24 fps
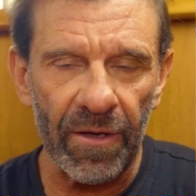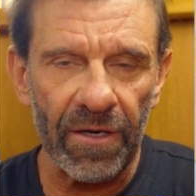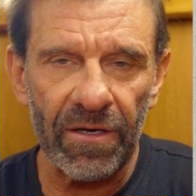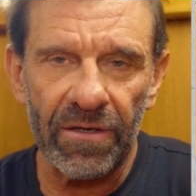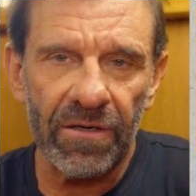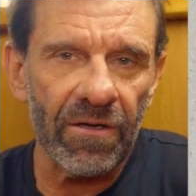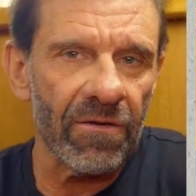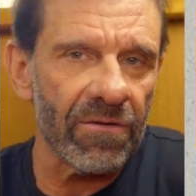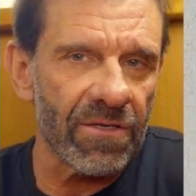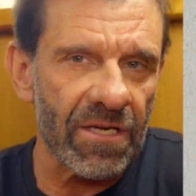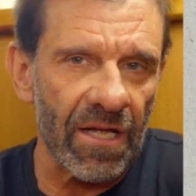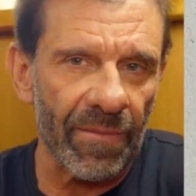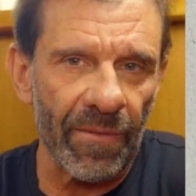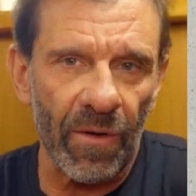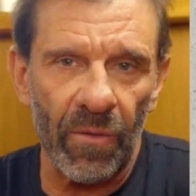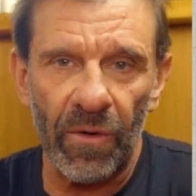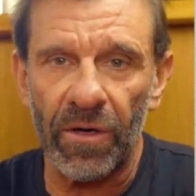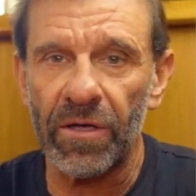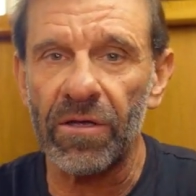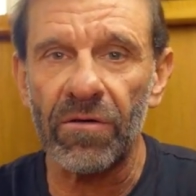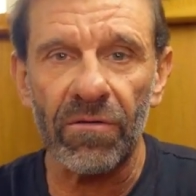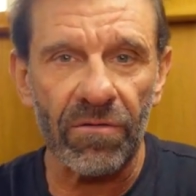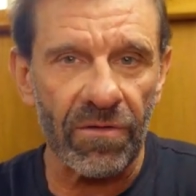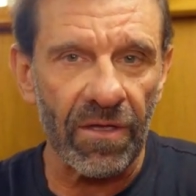And you tell me
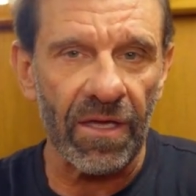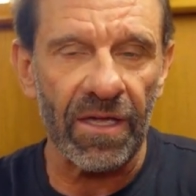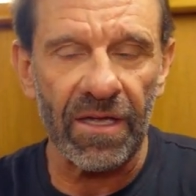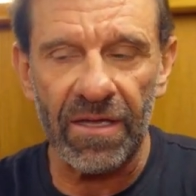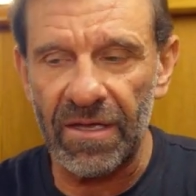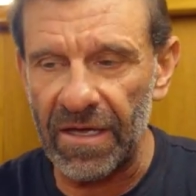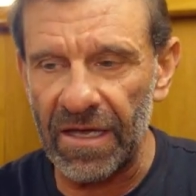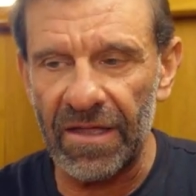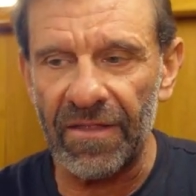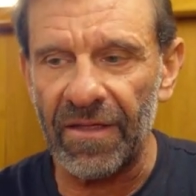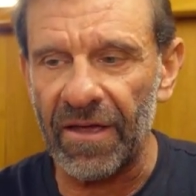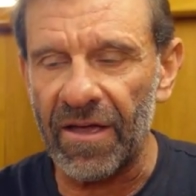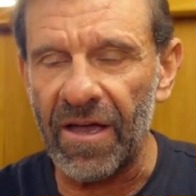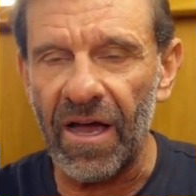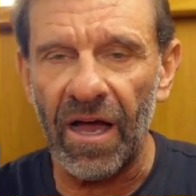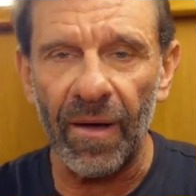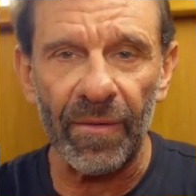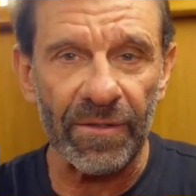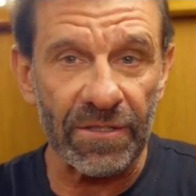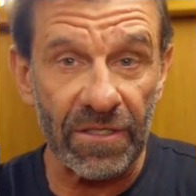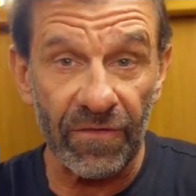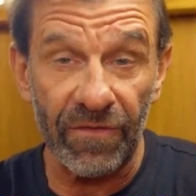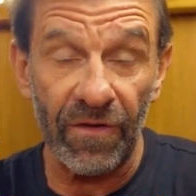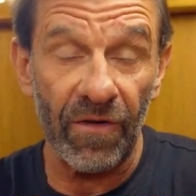what you think in the
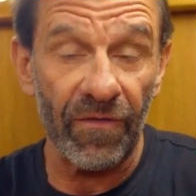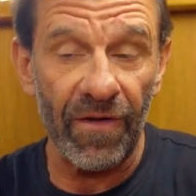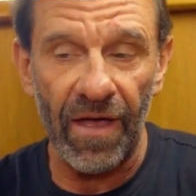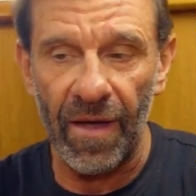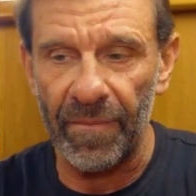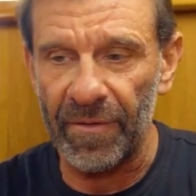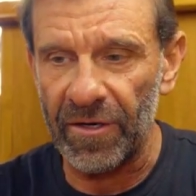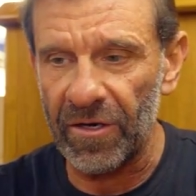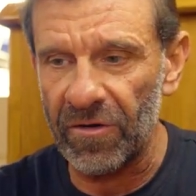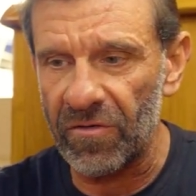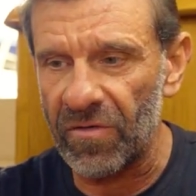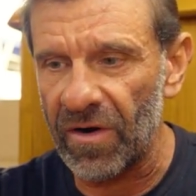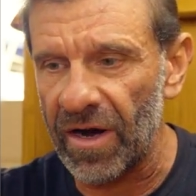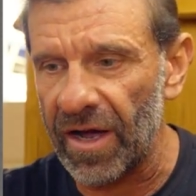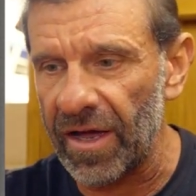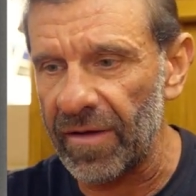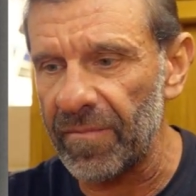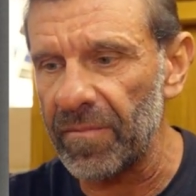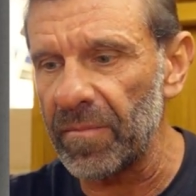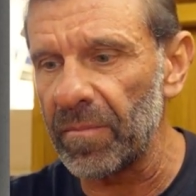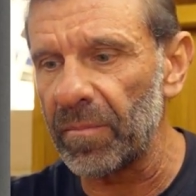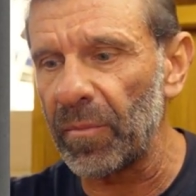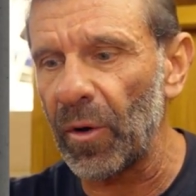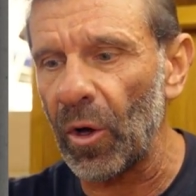comments if you've happened to try
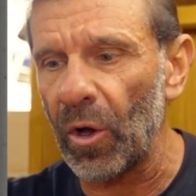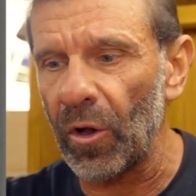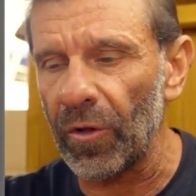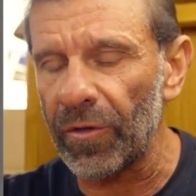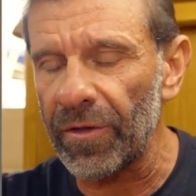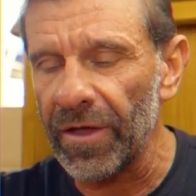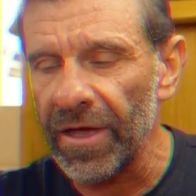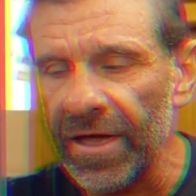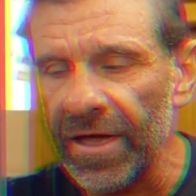both.